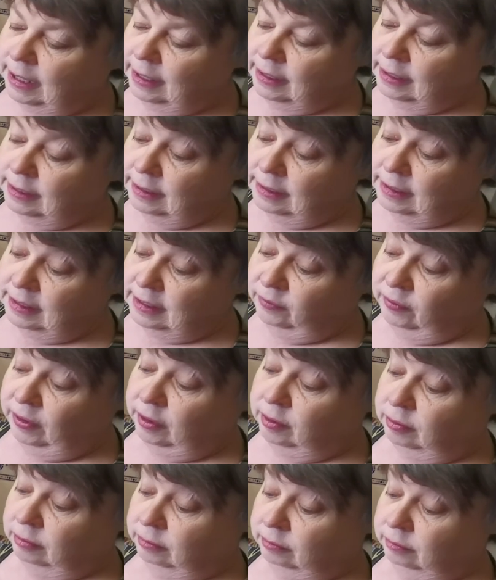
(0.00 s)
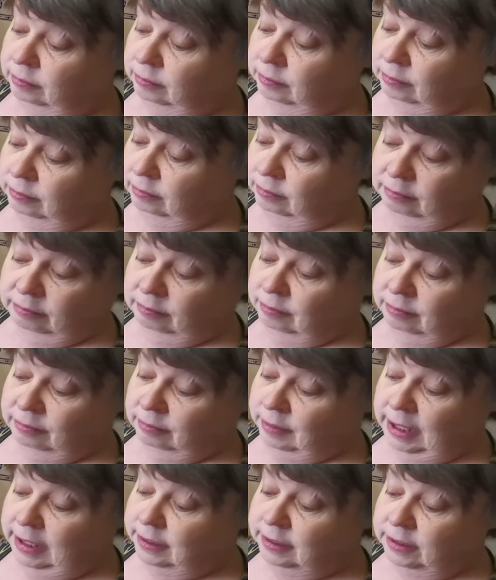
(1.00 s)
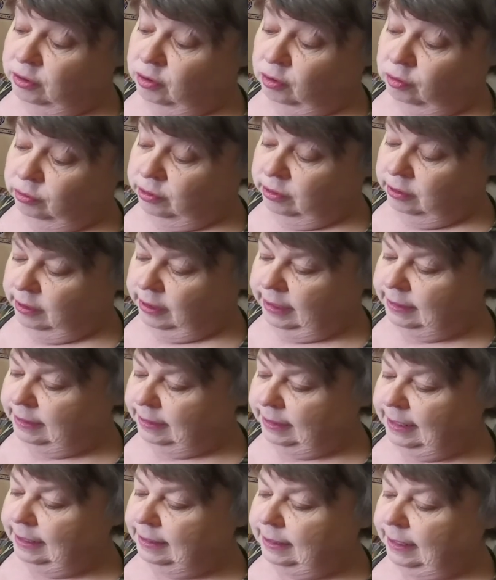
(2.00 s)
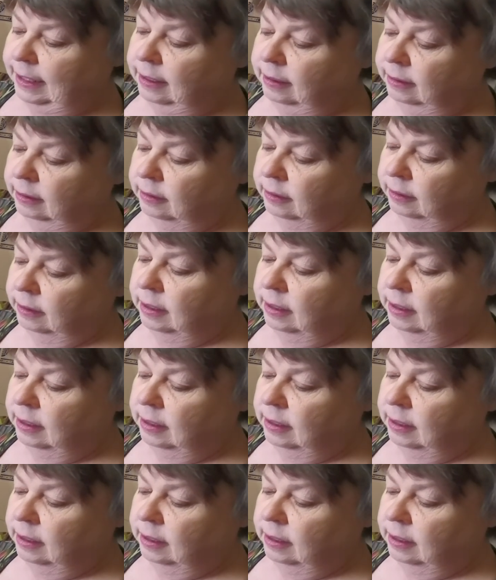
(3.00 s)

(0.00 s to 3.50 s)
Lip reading: say this is difficult. It's not, it's easy.